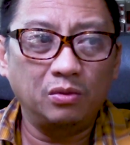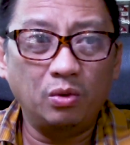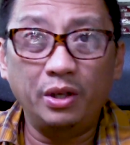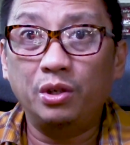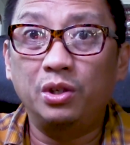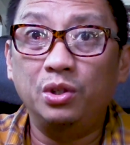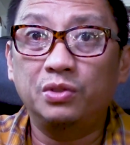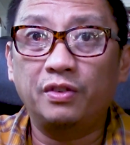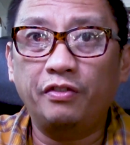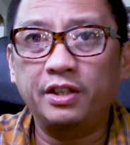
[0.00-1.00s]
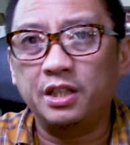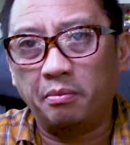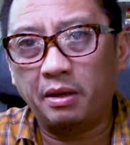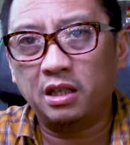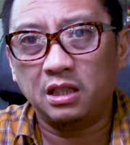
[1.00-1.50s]
what you could use for
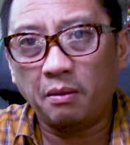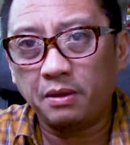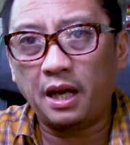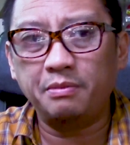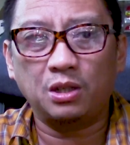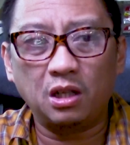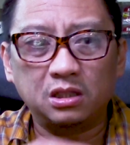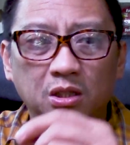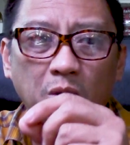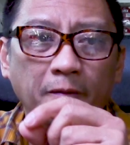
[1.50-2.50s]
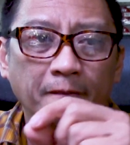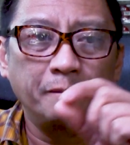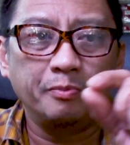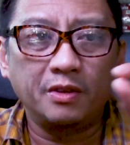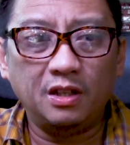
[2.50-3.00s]
fishing. Because sometimes also
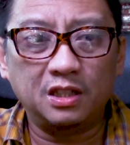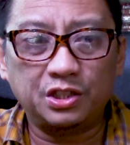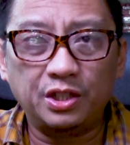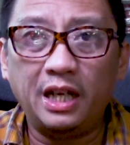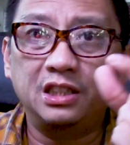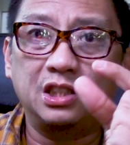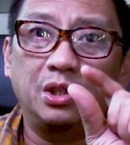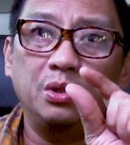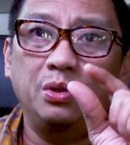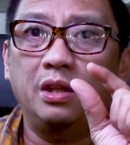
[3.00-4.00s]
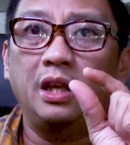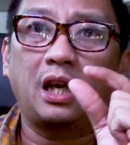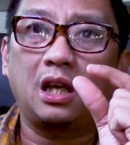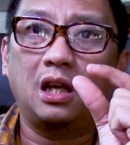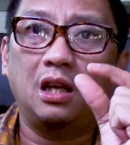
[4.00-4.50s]
the strands are too
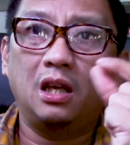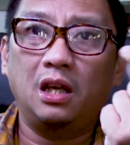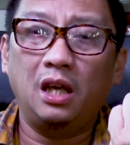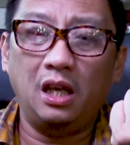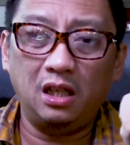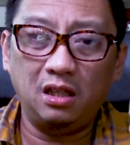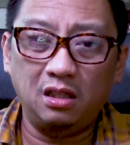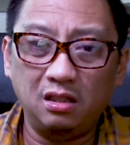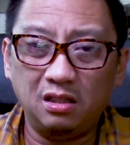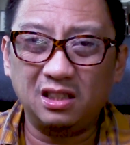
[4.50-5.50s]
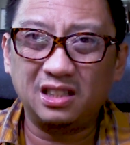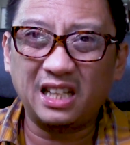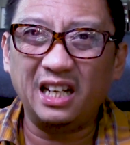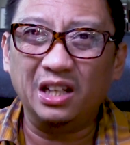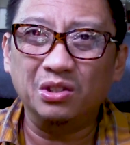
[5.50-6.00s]
thick and it's kind of